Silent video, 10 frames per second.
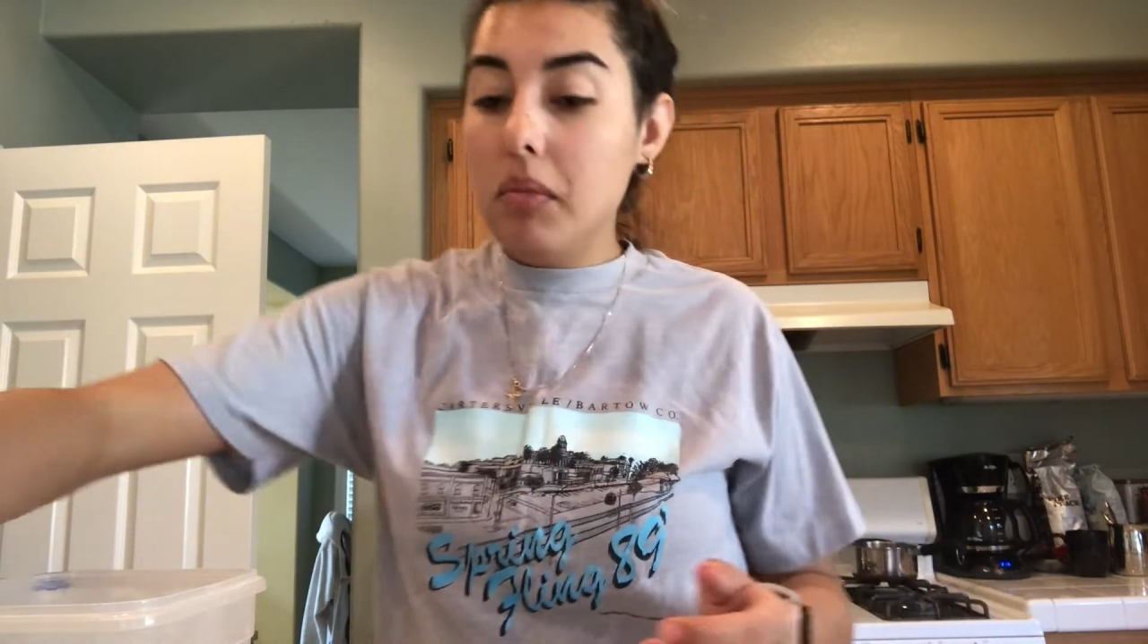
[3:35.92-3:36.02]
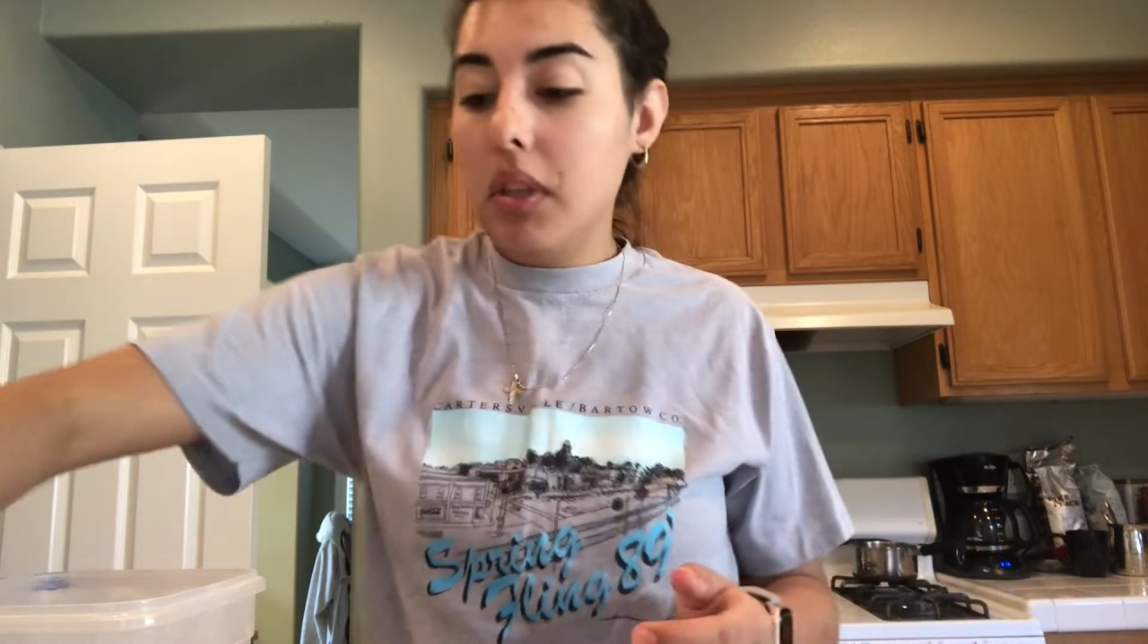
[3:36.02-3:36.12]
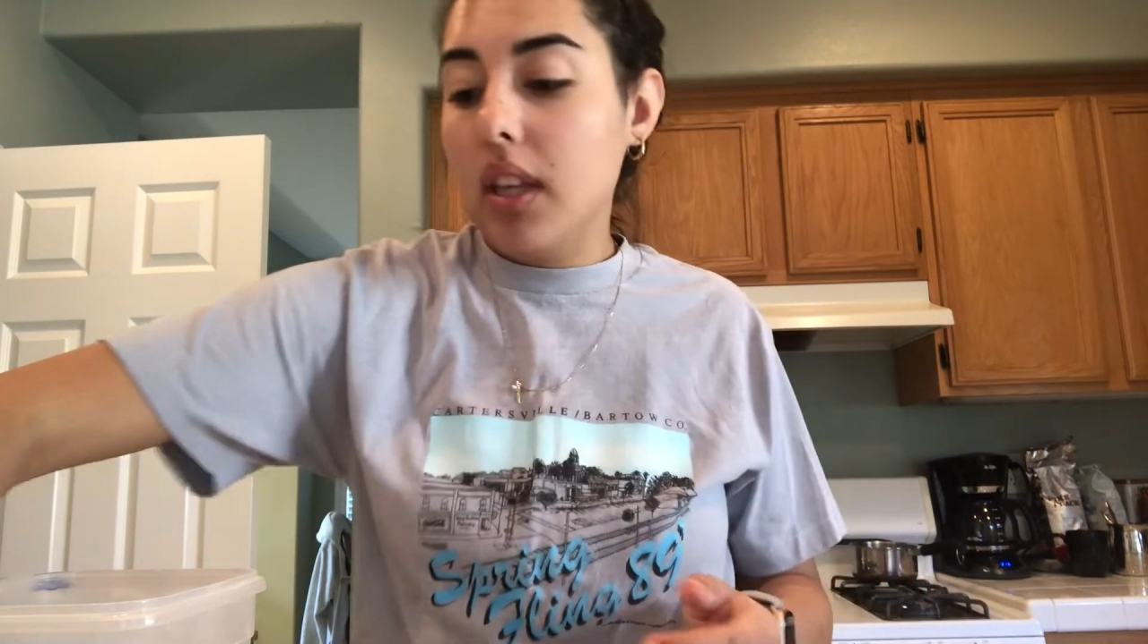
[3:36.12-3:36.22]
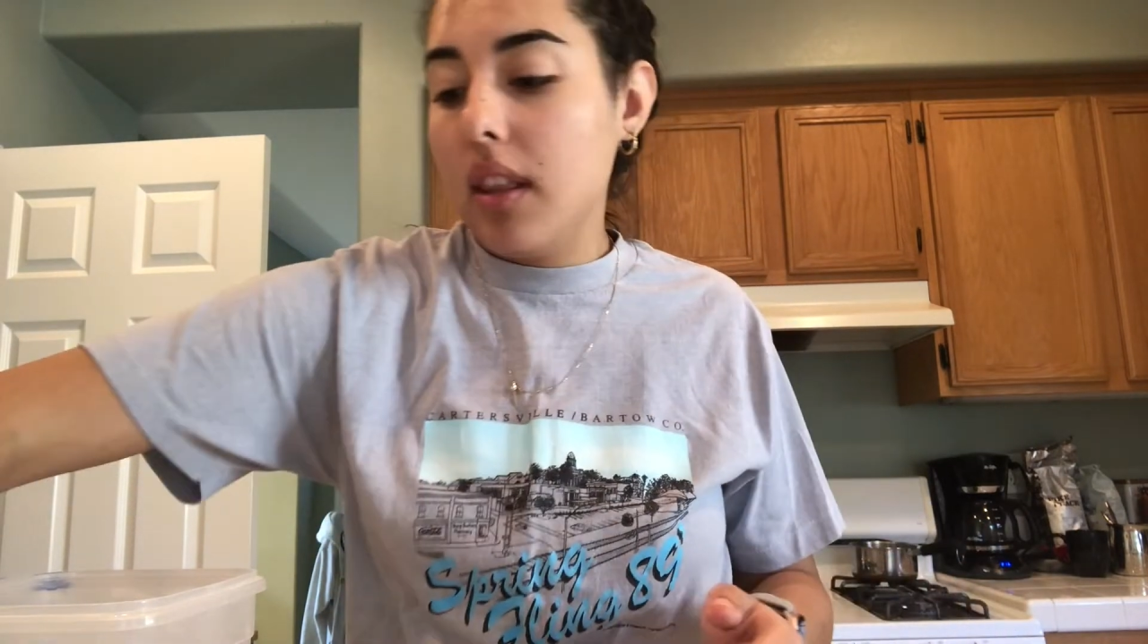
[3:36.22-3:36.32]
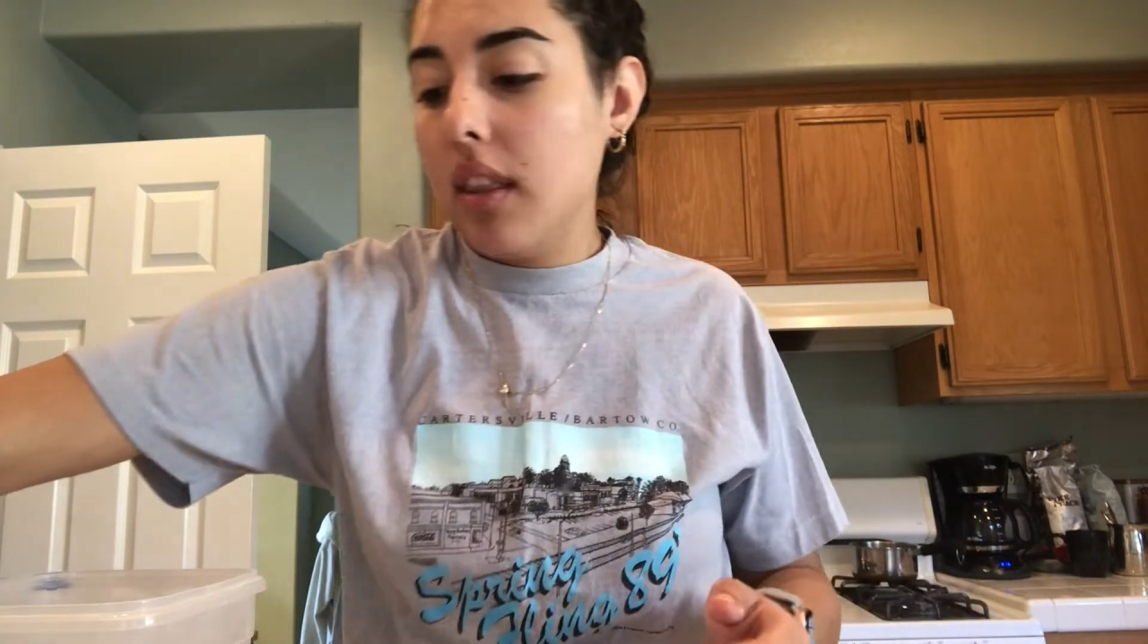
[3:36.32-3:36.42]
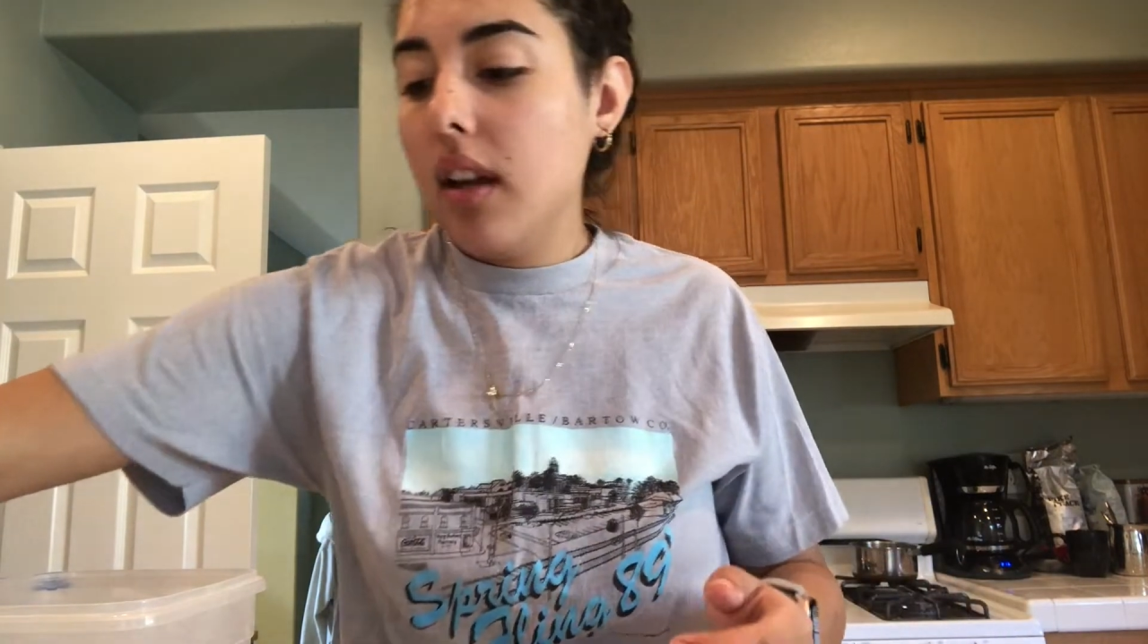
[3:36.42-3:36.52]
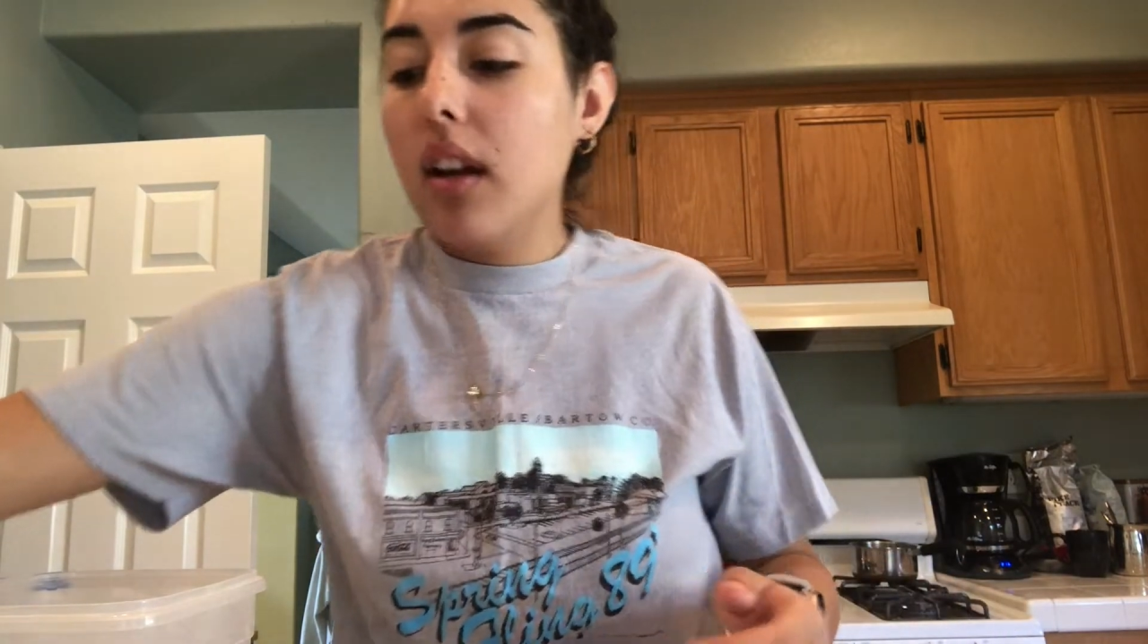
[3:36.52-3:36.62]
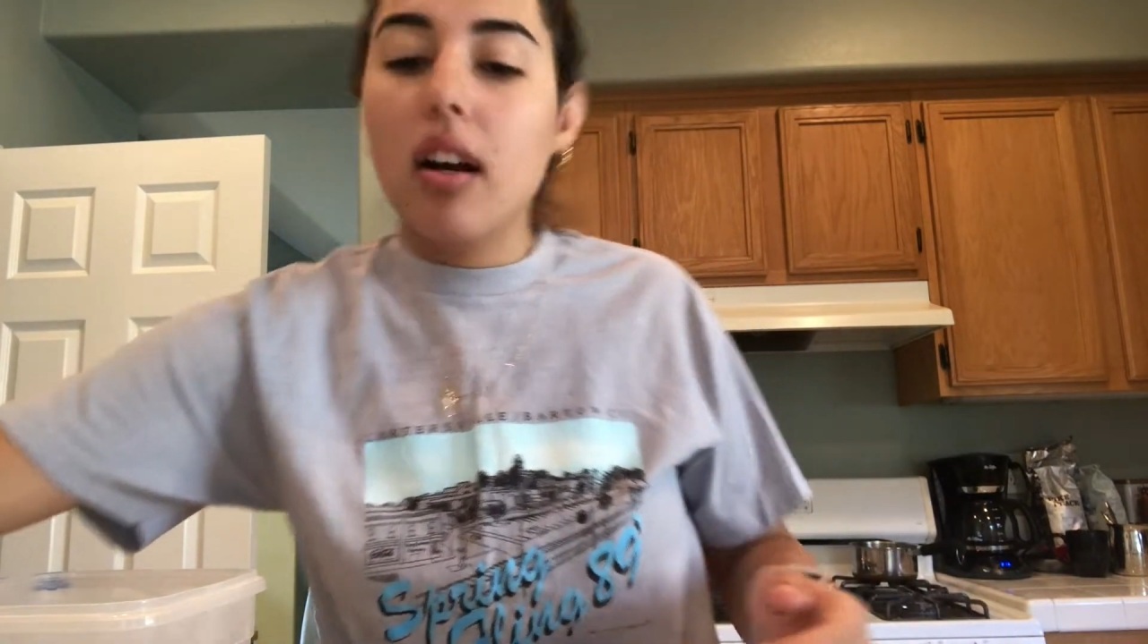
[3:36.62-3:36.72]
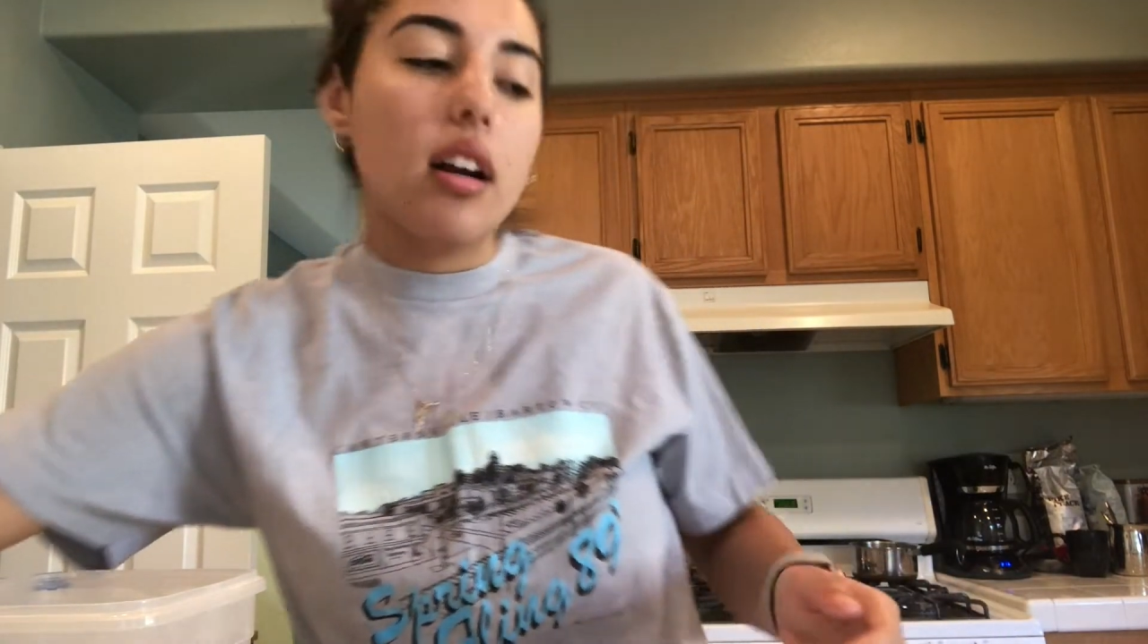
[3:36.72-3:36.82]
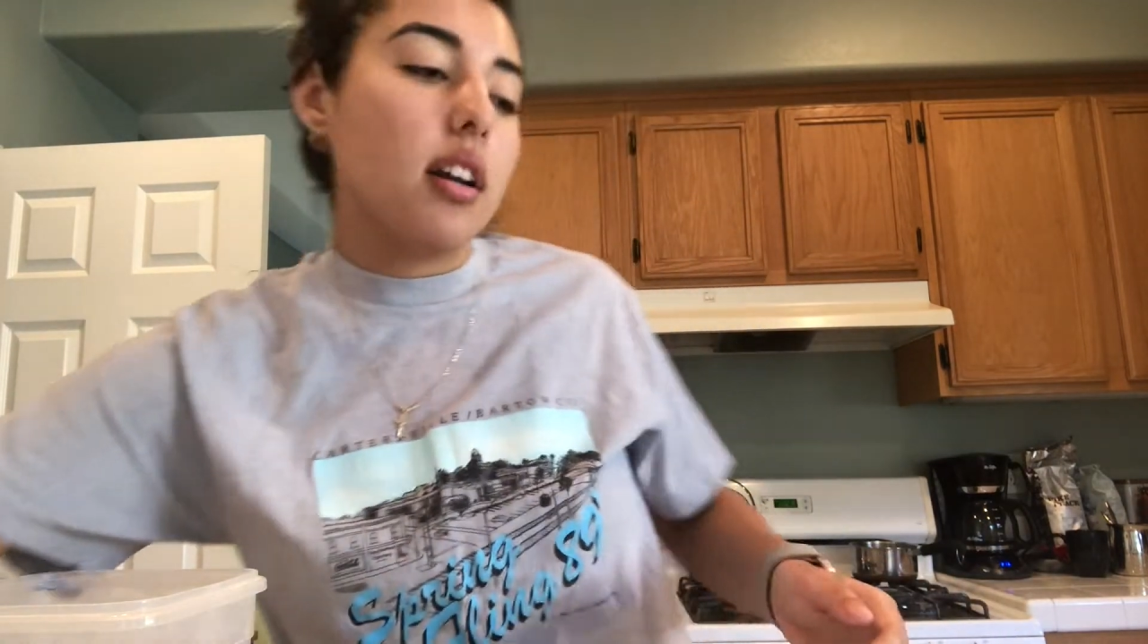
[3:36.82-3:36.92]
that
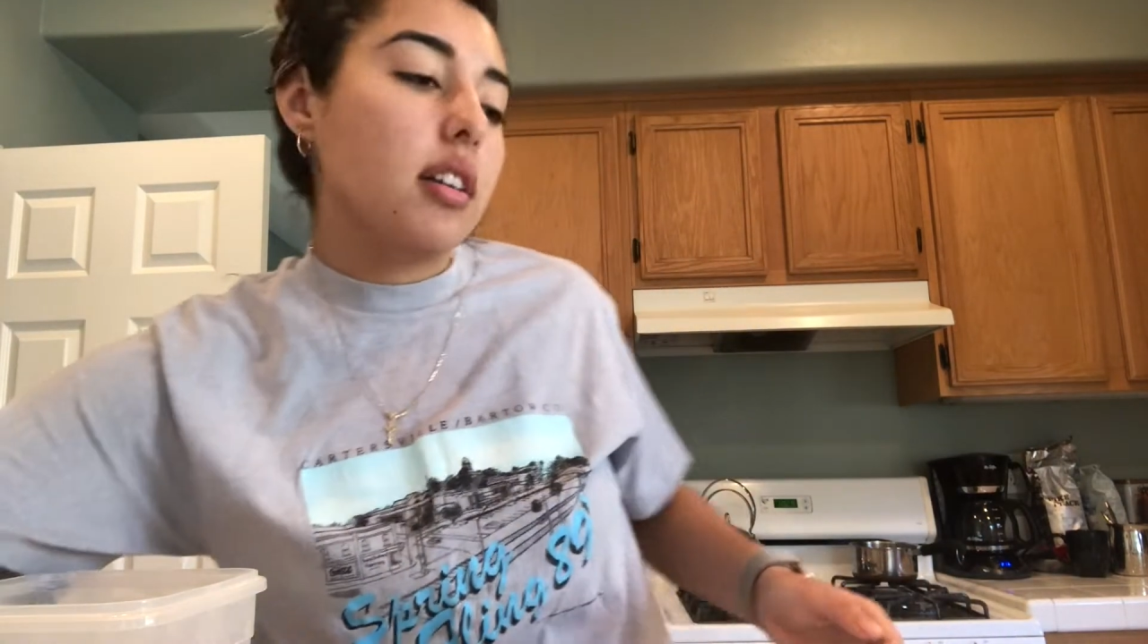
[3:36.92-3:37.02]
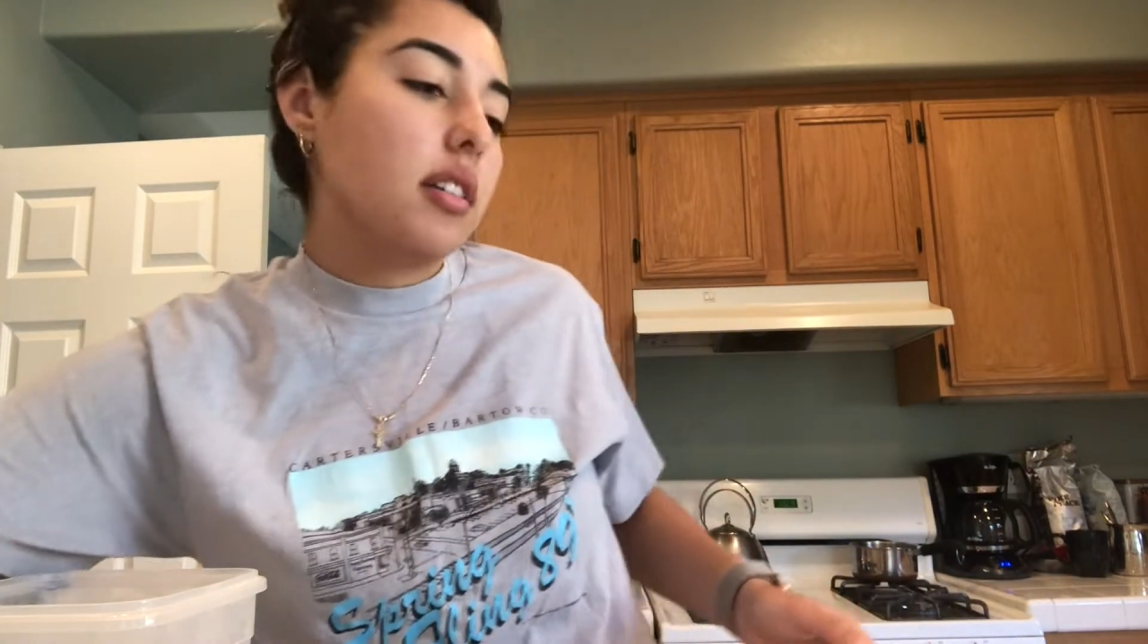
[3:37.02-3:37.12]
there.